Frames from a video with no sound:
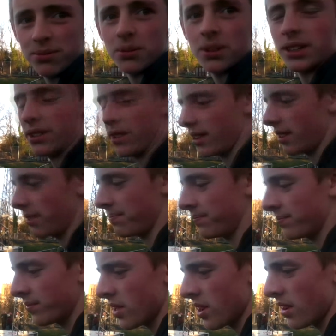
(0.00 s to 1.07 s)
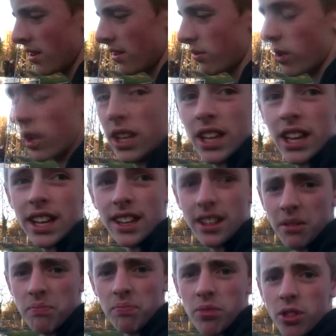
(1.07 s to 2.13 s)
Well, um, free kick,
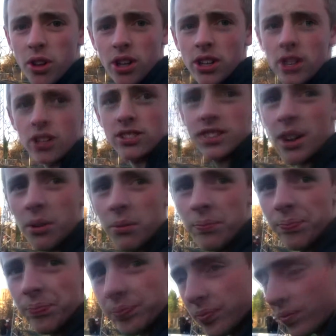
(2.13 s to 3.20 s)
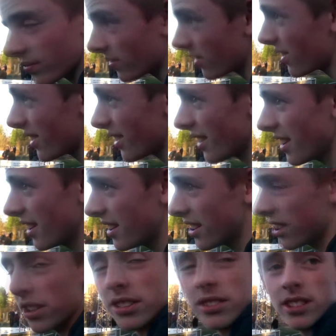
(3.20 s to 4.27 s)
30 yards out.
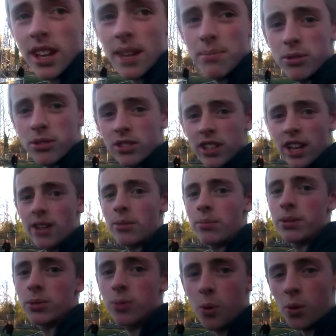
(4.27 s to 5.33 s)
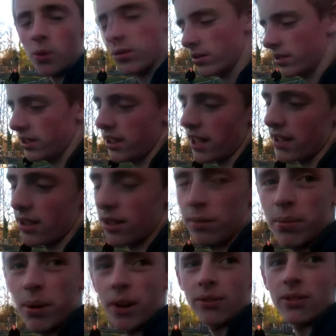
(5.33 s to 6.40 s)
The keeper's setting up his wall. He oh, set it up
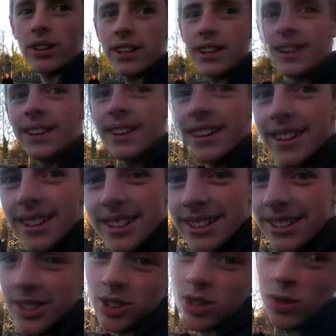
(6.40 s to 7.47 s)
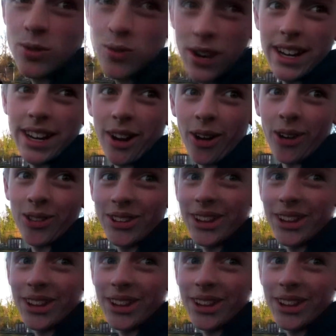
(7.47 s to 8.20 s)
perfectly. yeah. So it's really hard